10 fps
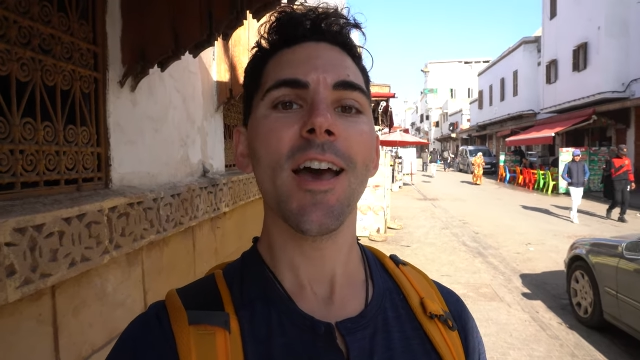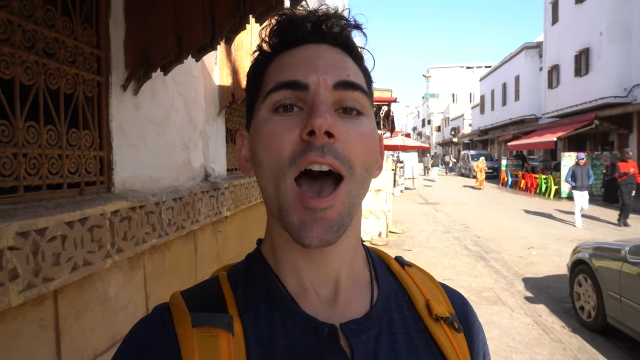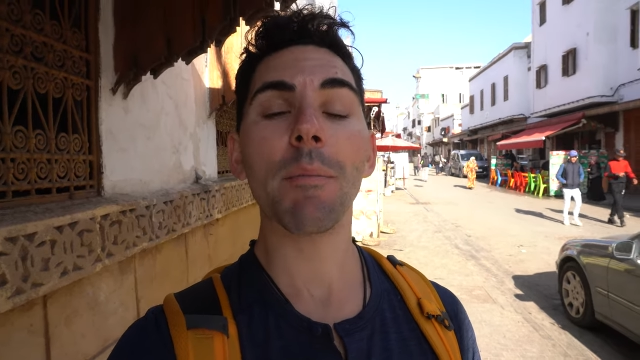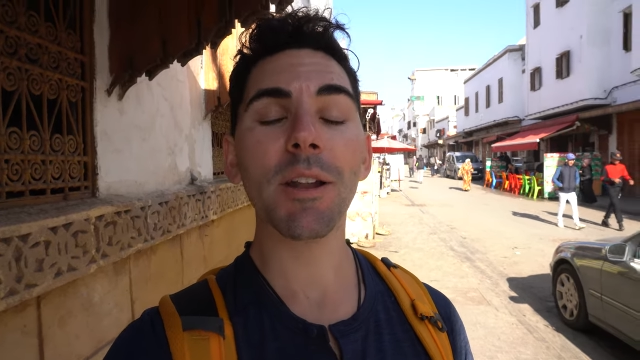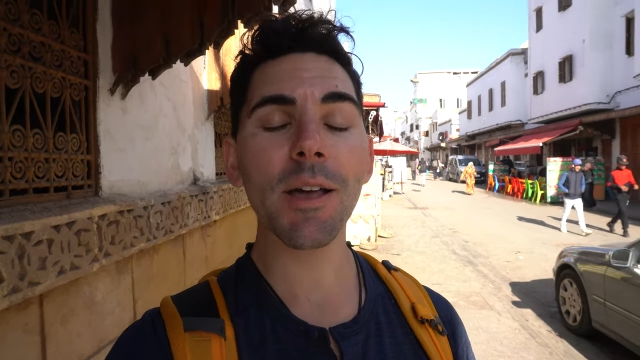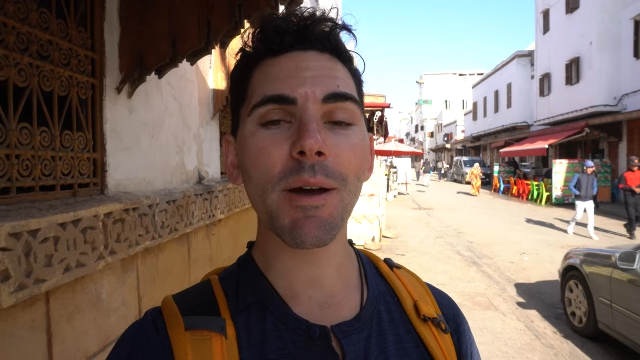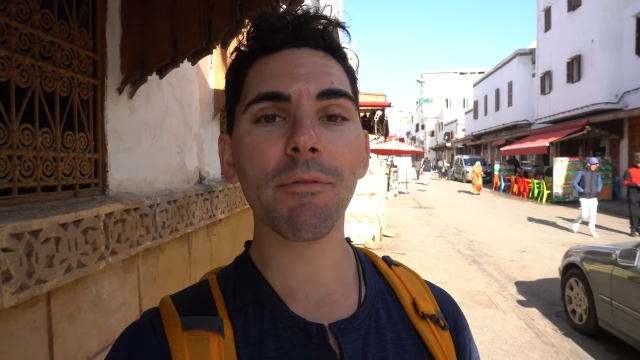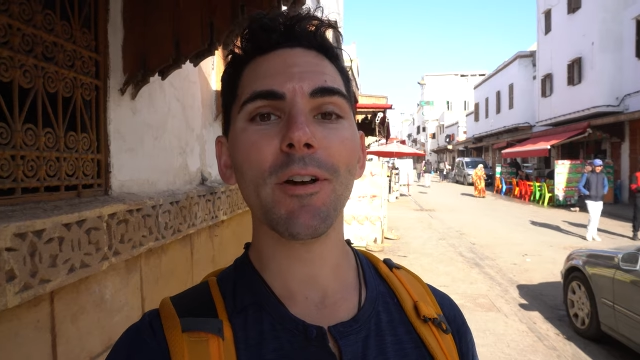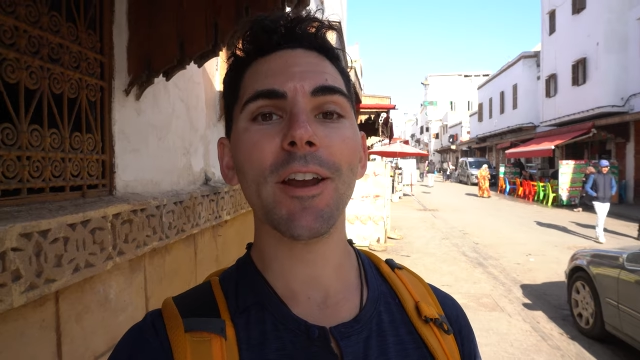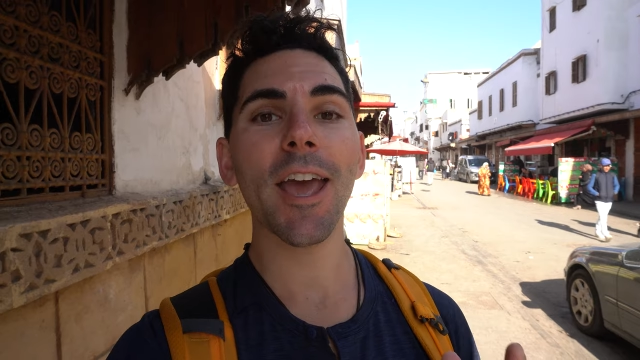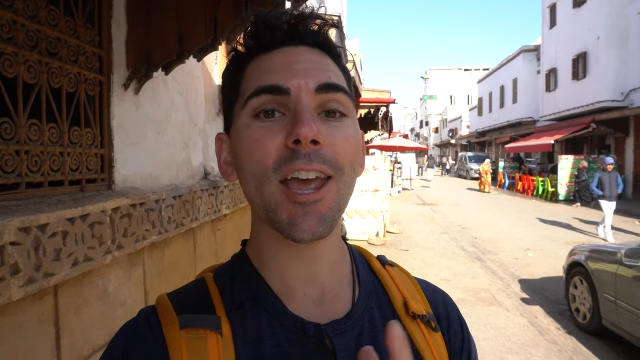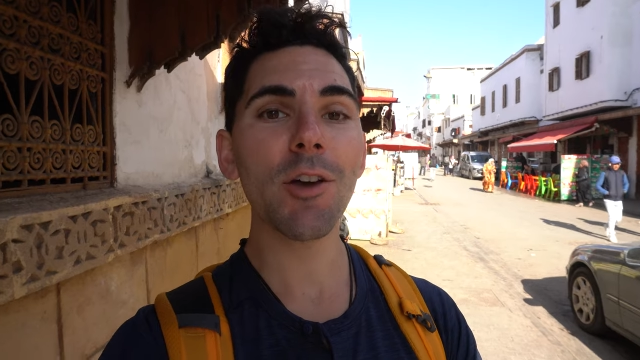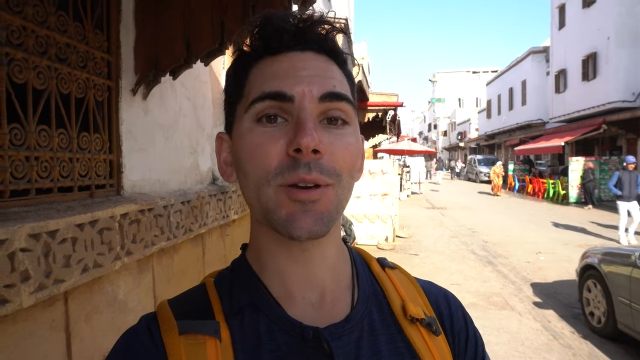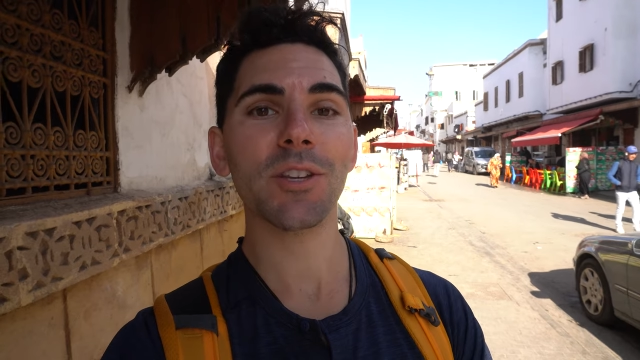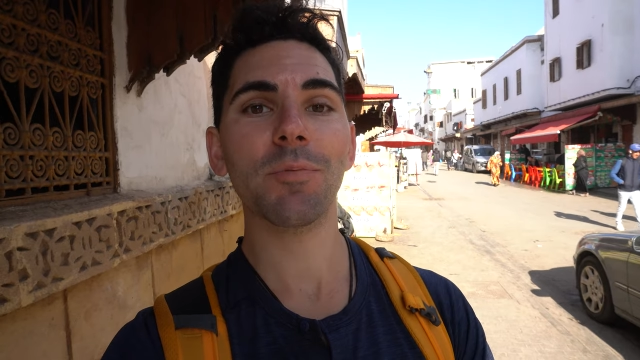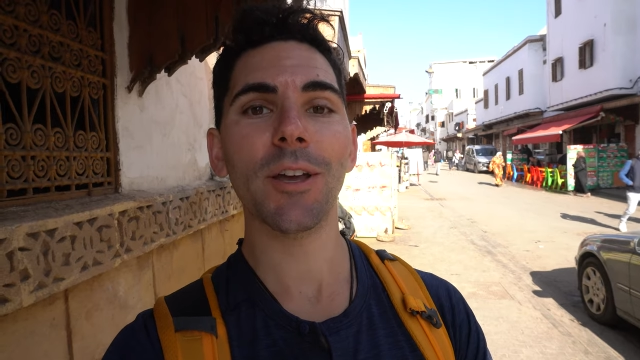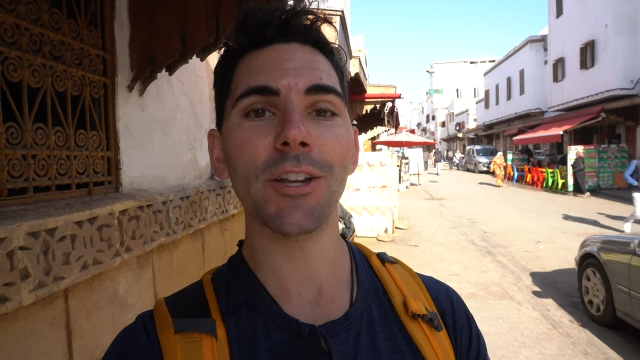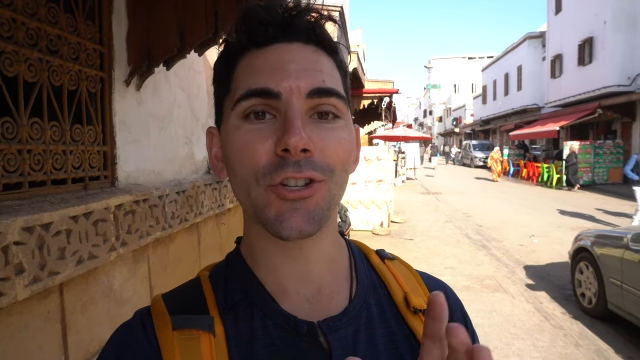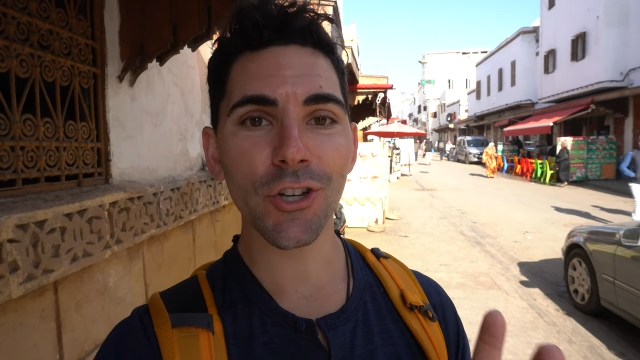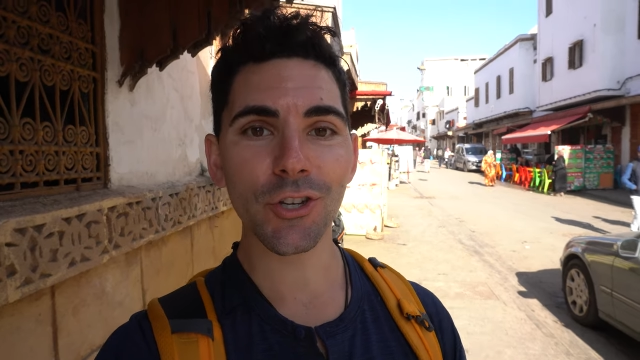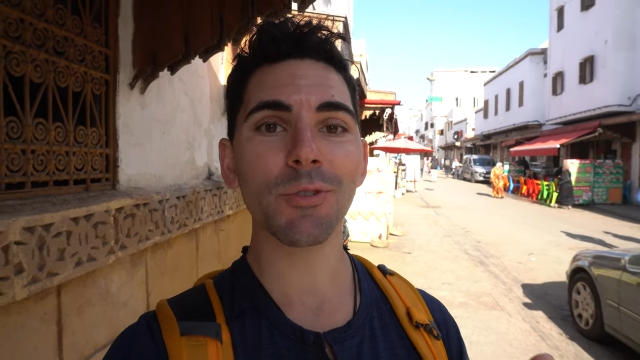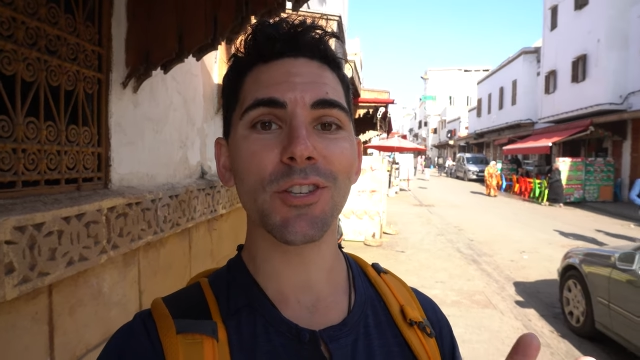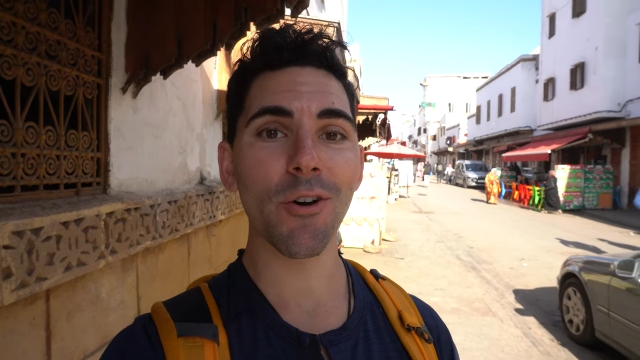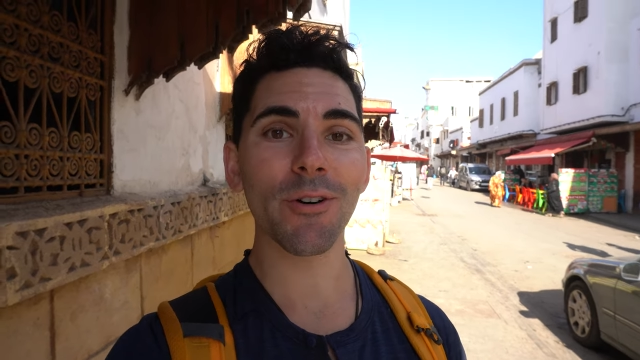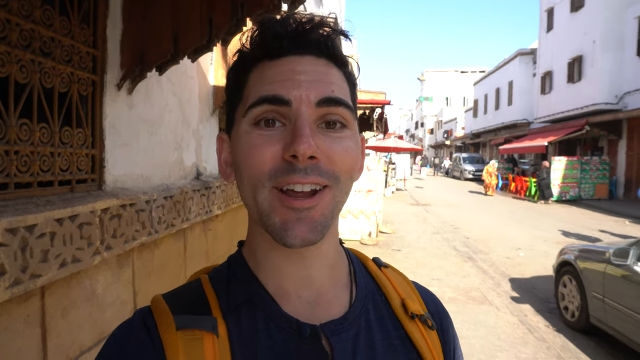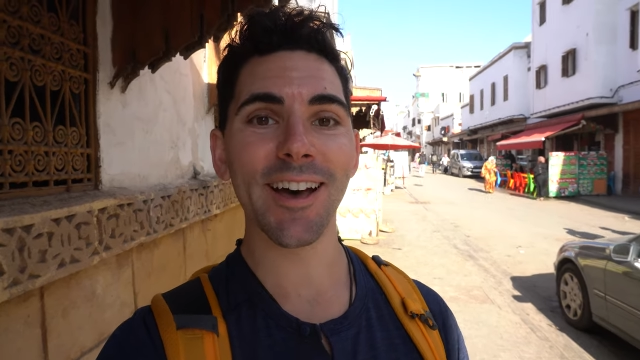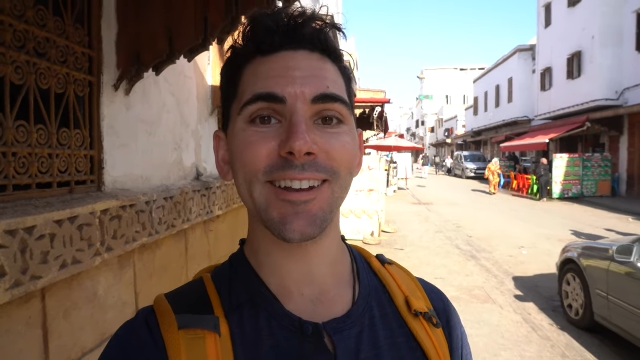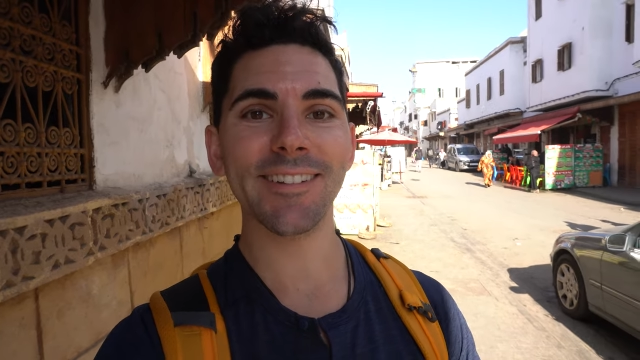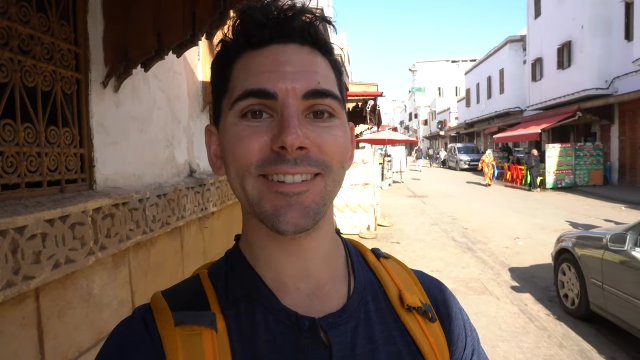I'm gonna let my friend Ayoub explain just what's going on.